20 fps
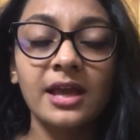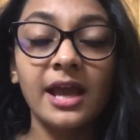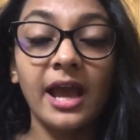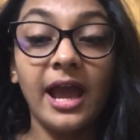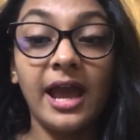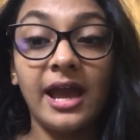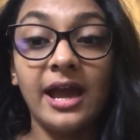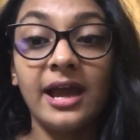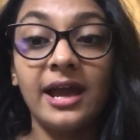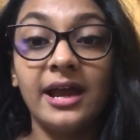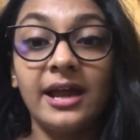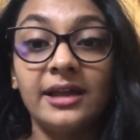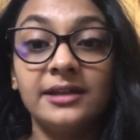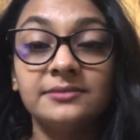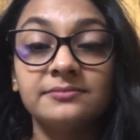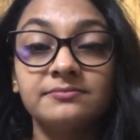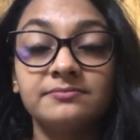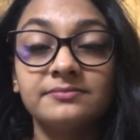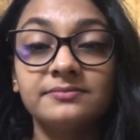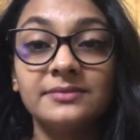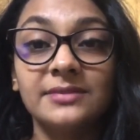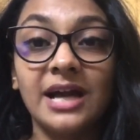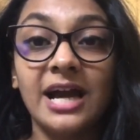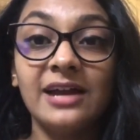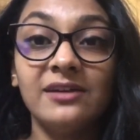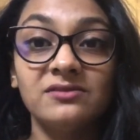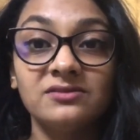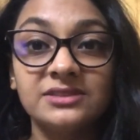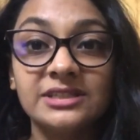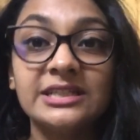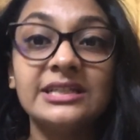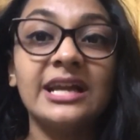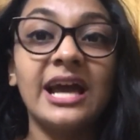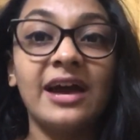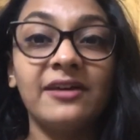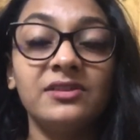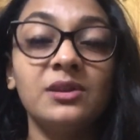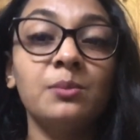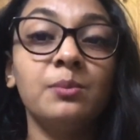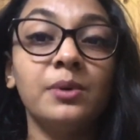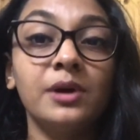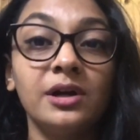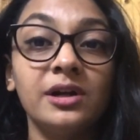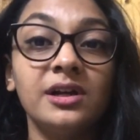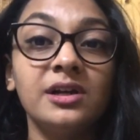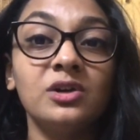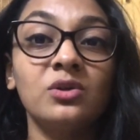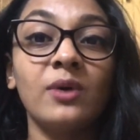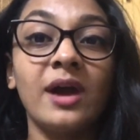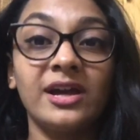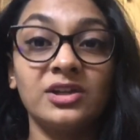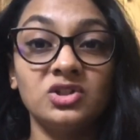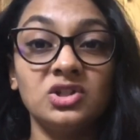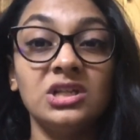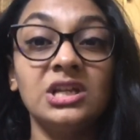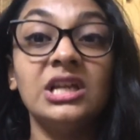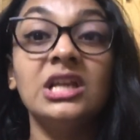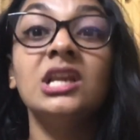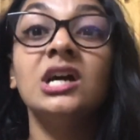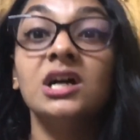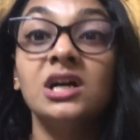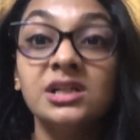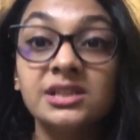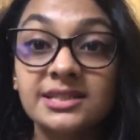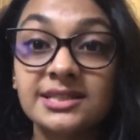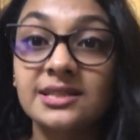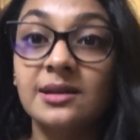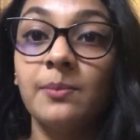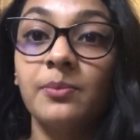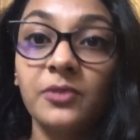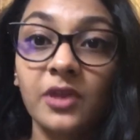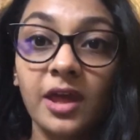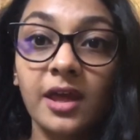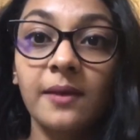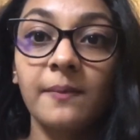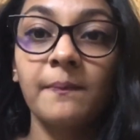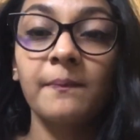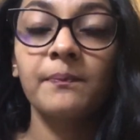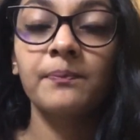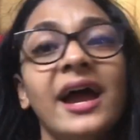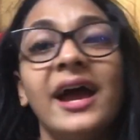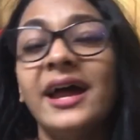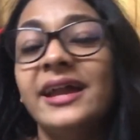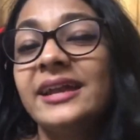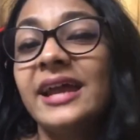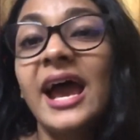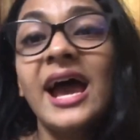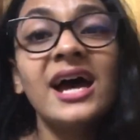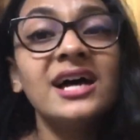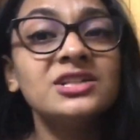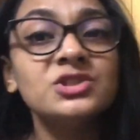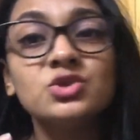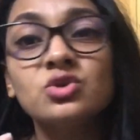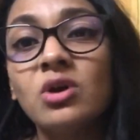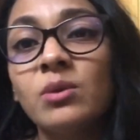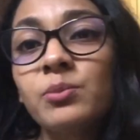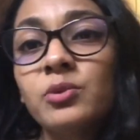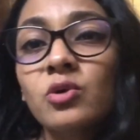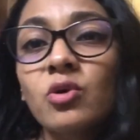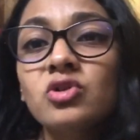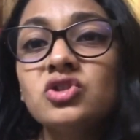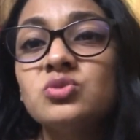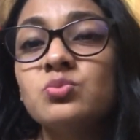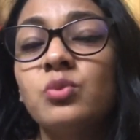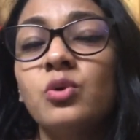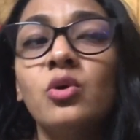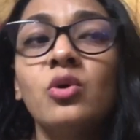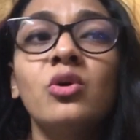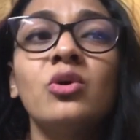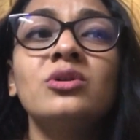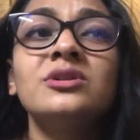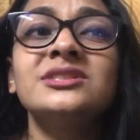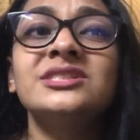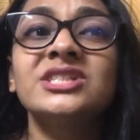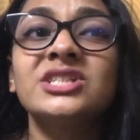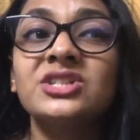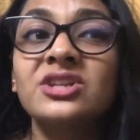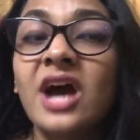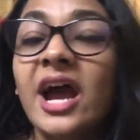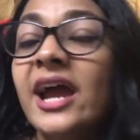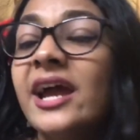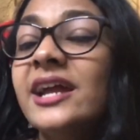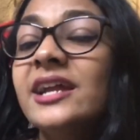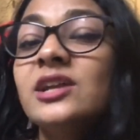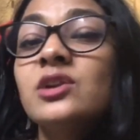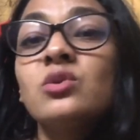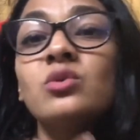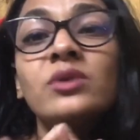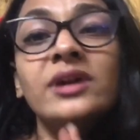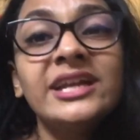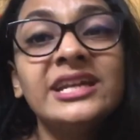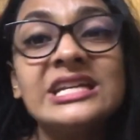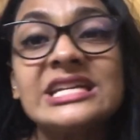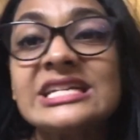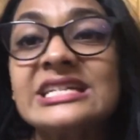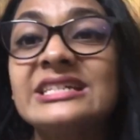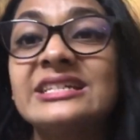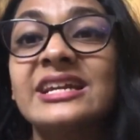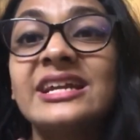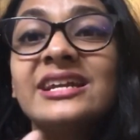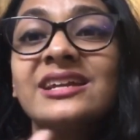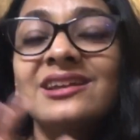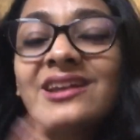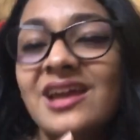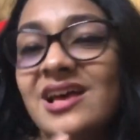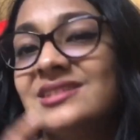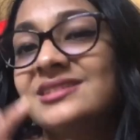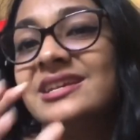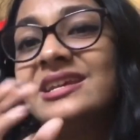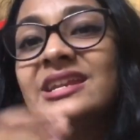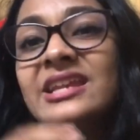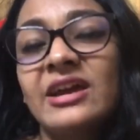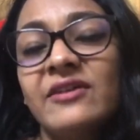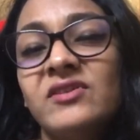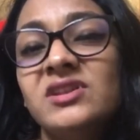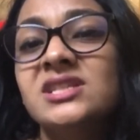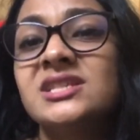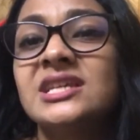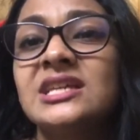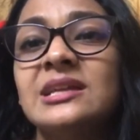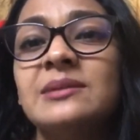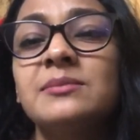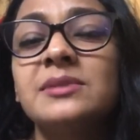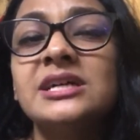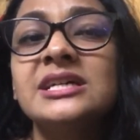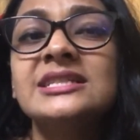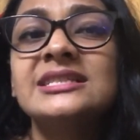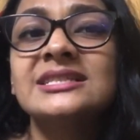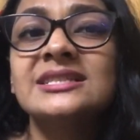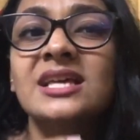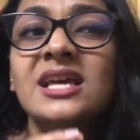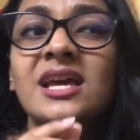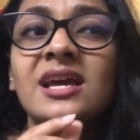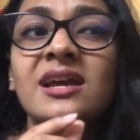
and I didn't have the burden to actually learn something. And as you approach boards, try to integrate class 11 syllabus,